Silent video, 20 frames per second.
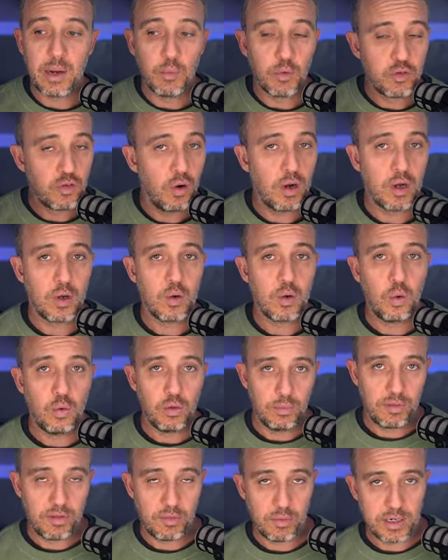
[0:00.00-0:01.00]
We'll try and call them
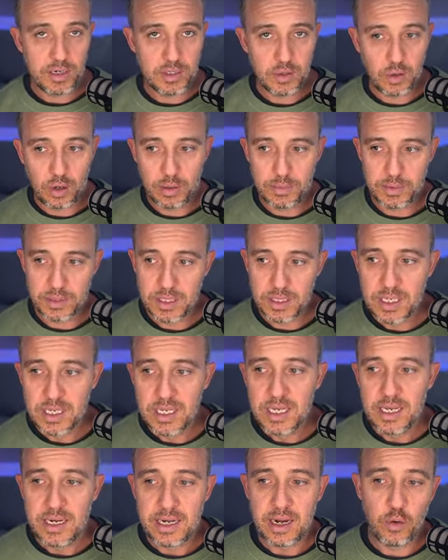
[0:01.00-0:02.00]
three times.
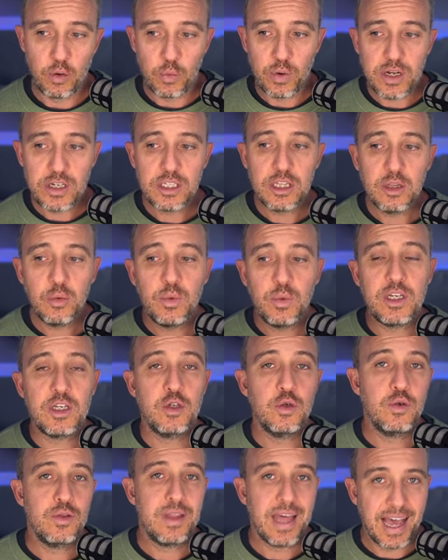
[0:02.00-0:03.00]
Now, the reason that we
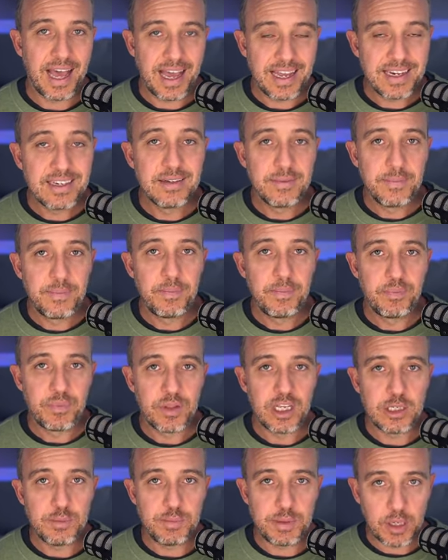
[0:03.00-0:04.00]
do that
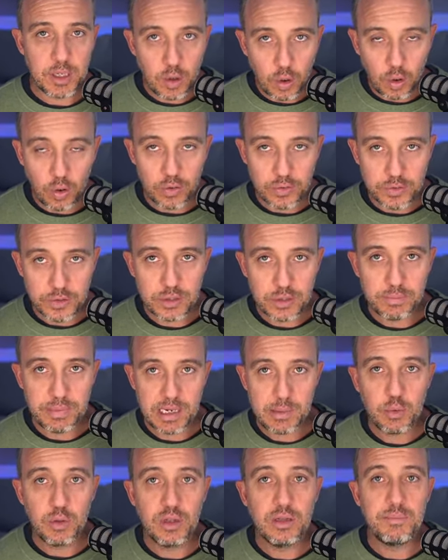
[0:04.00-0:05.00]
is because
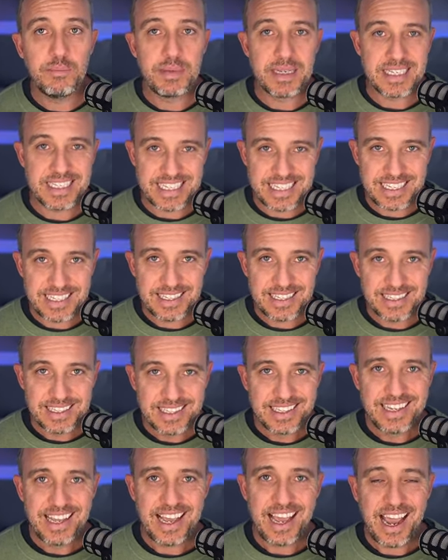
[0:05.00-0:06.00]
people are busy
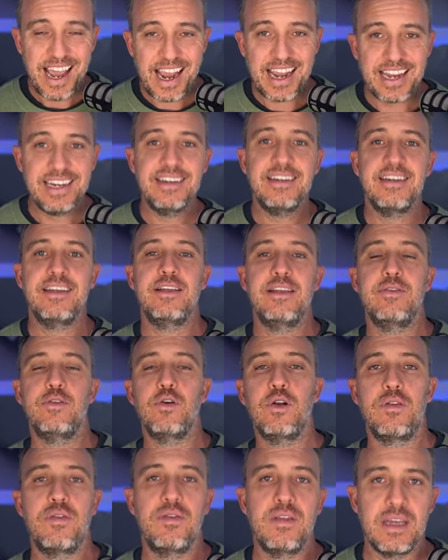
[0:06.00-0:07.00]
and you've got
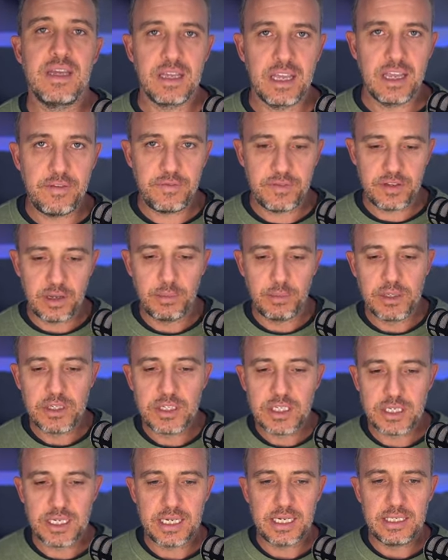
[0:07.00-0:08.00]
to think if someone's
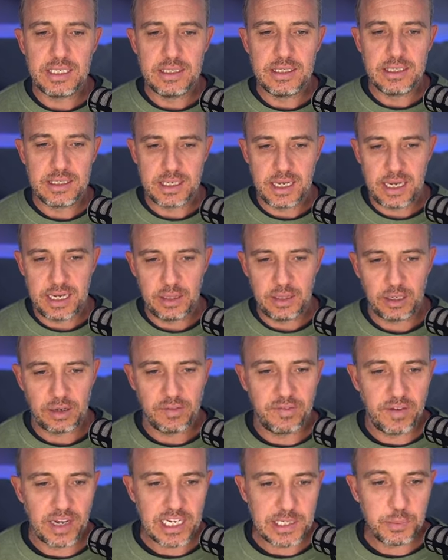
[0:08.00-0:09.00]
seen, say, like a
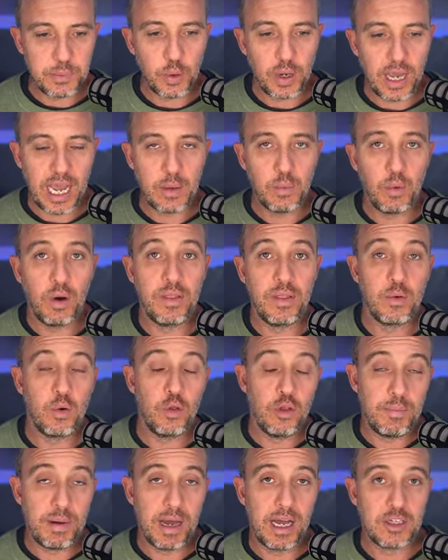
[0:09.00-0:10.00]
Facebook ad while they're on the
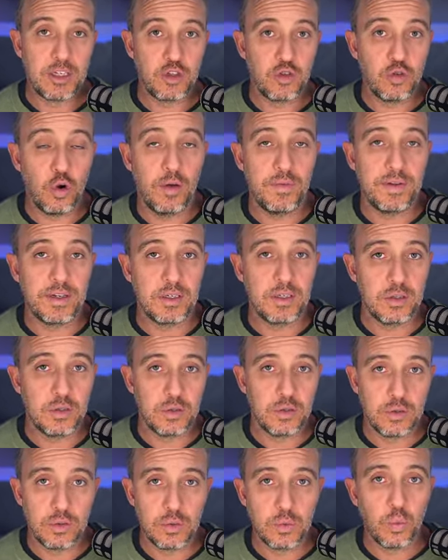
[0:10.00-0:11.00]
bus driving
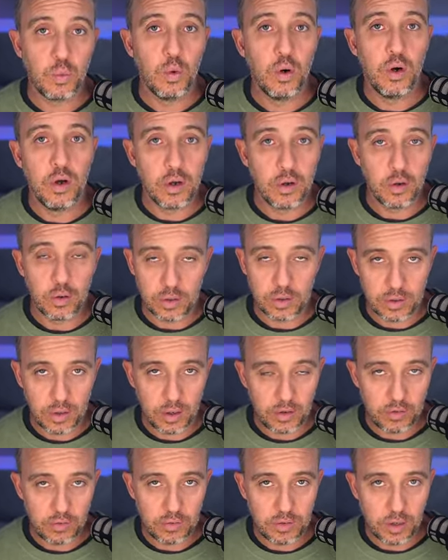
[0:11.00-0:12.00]
to work or
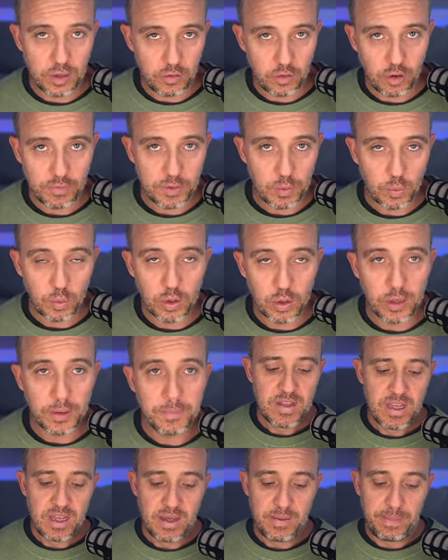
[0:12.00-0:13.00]
you know driving to work,
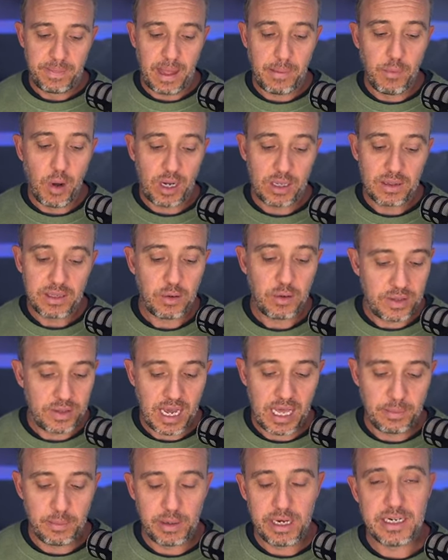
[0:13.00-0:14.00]
they might click on the
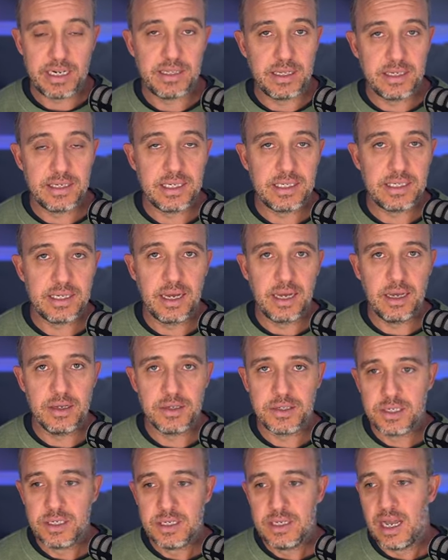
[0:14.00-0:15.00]
ad, they might enter their
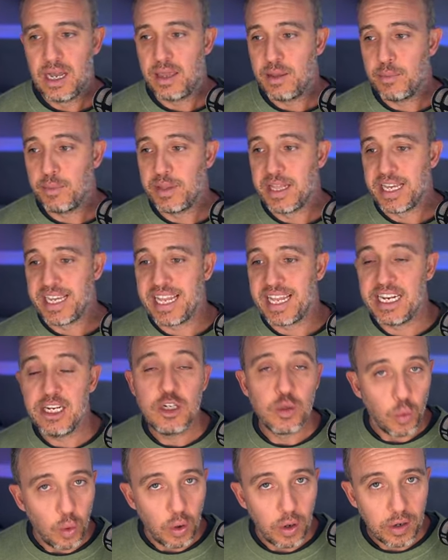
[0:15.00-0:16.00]
details, and then when they get into
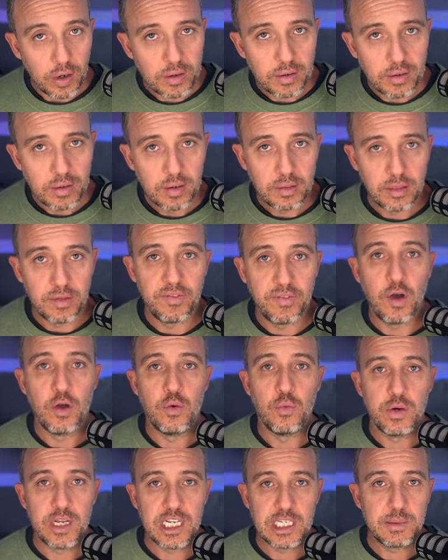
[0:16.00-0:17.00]
work, the phone
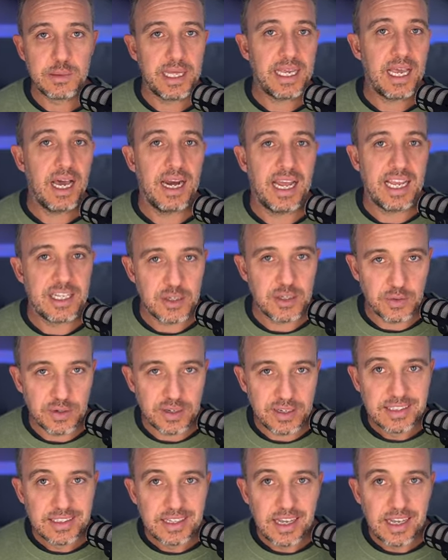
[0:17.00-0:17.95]
rings and they can't answer it.